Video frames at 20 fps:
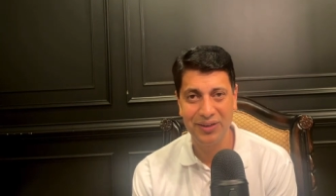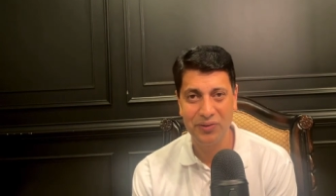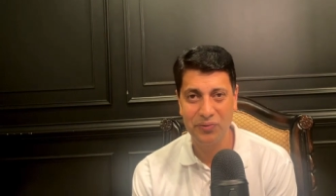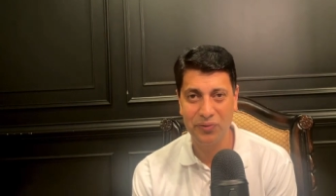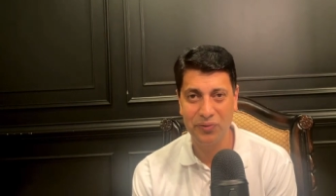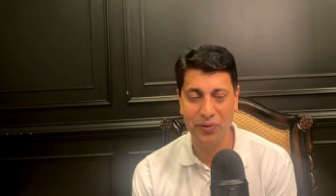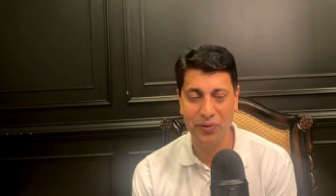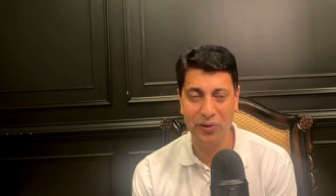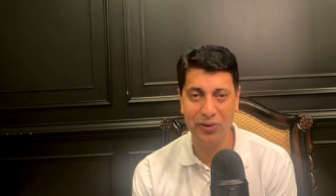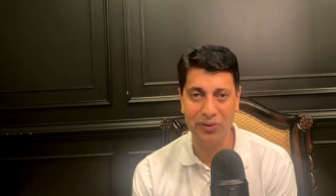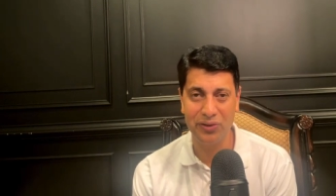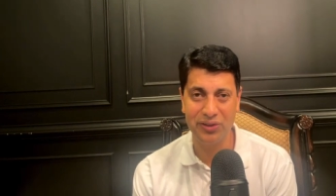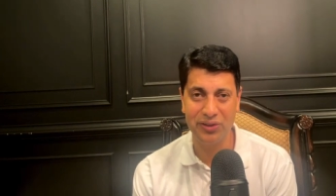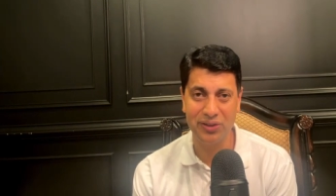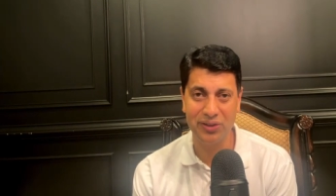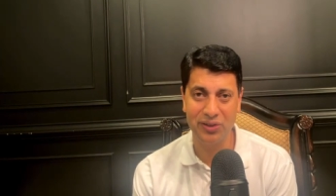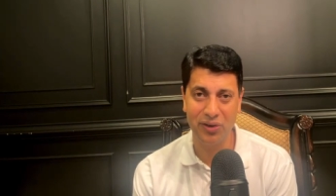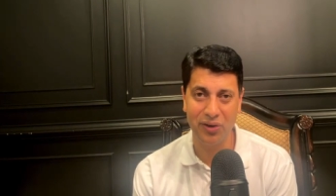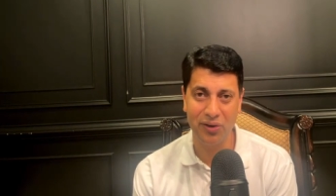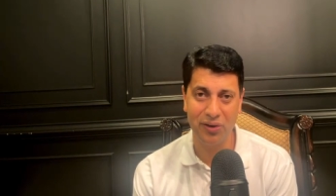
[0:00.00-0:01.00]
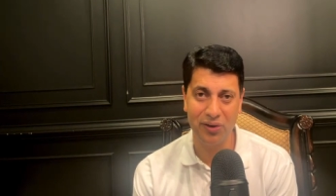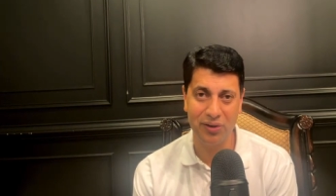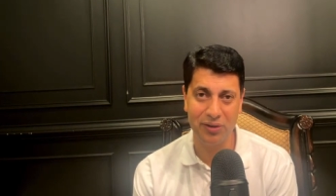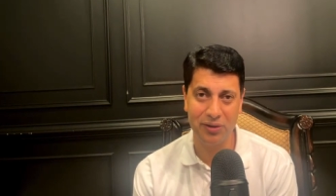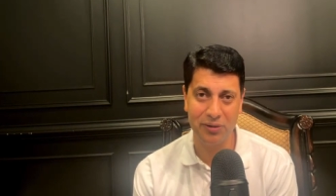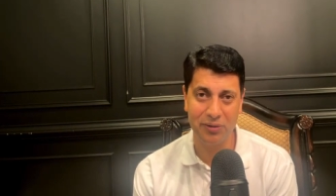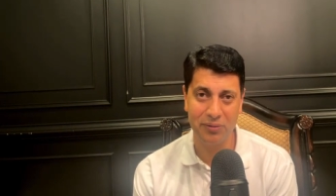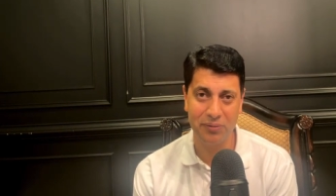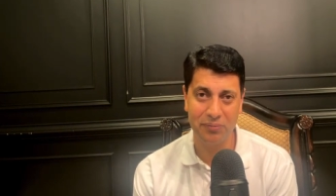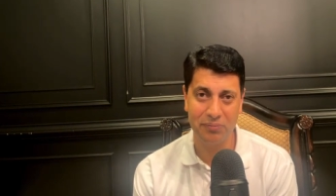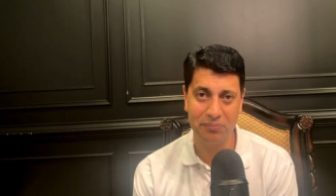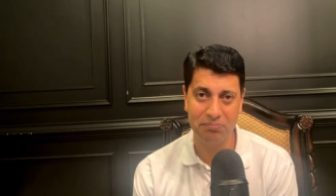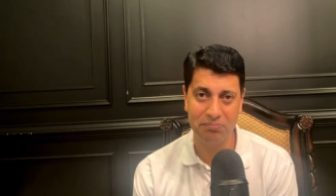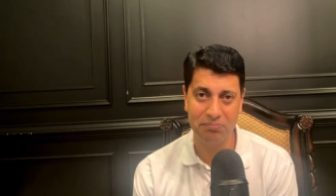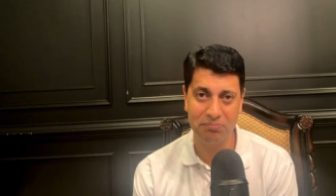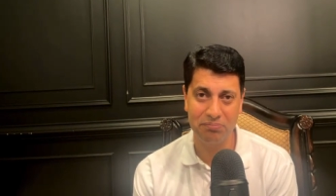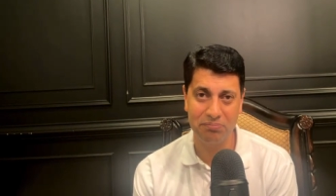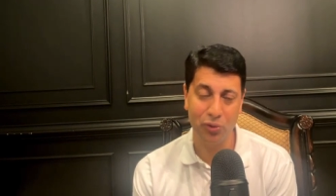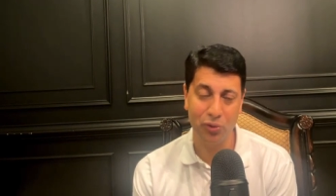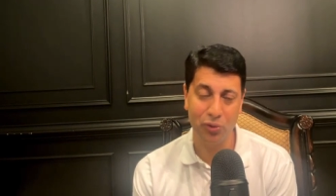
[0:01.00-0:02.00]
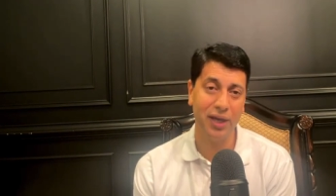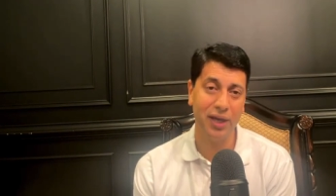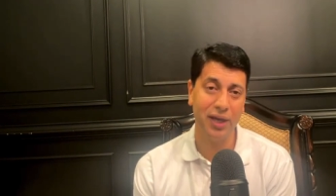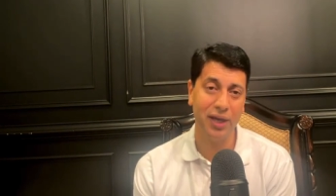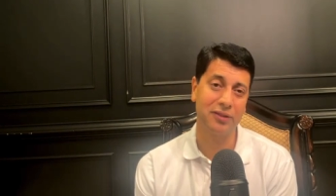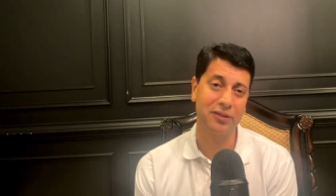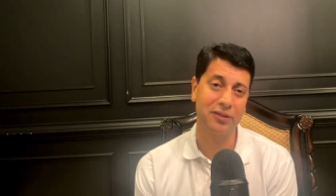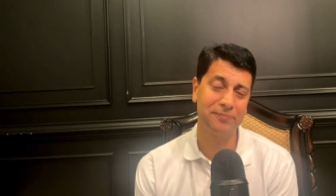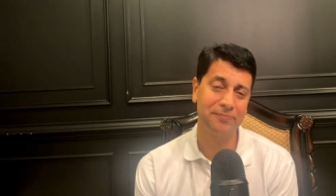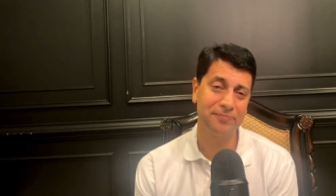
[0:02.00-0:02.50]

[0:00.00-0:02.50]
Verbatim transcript: for your own health.